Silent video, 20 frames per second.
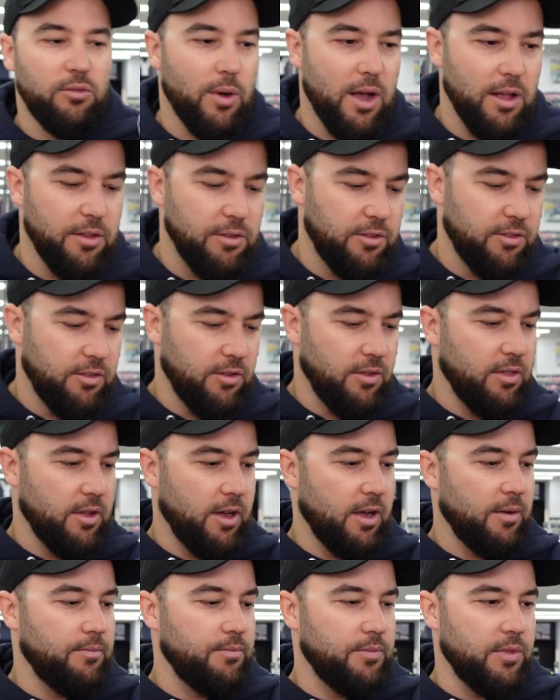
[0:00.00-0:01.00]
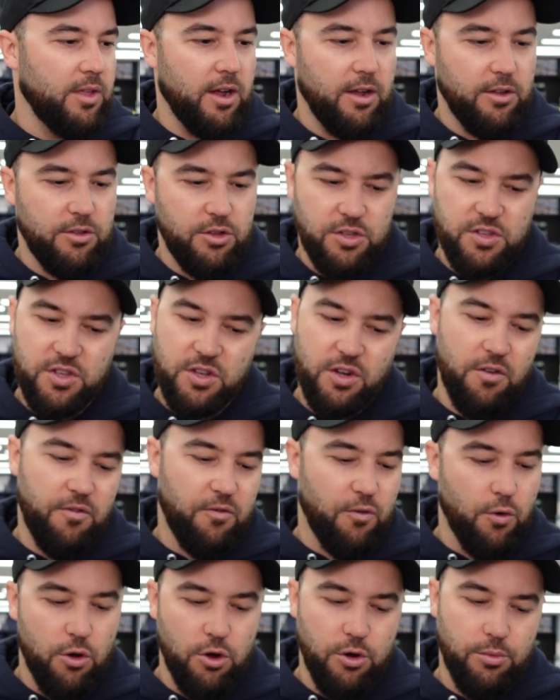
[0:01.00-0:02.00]
ones, they're just an
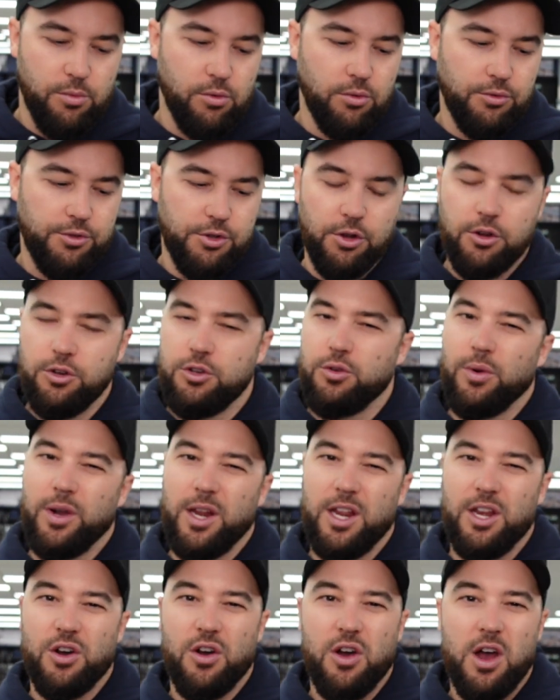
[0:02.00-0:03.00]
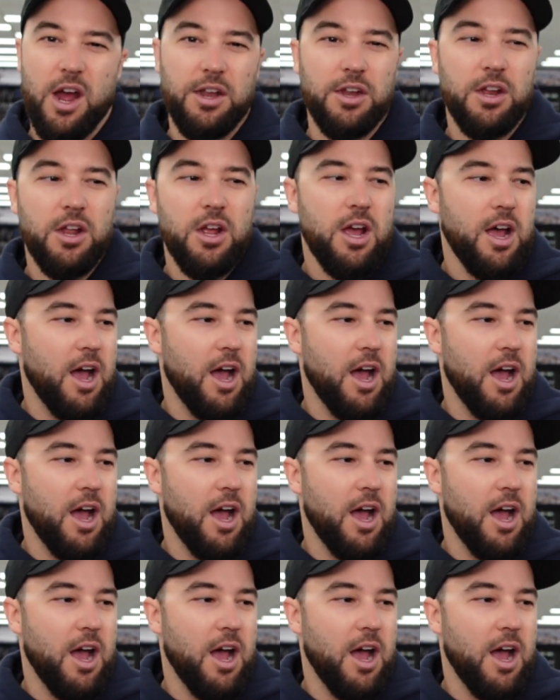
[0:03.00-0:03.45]
affordable $229,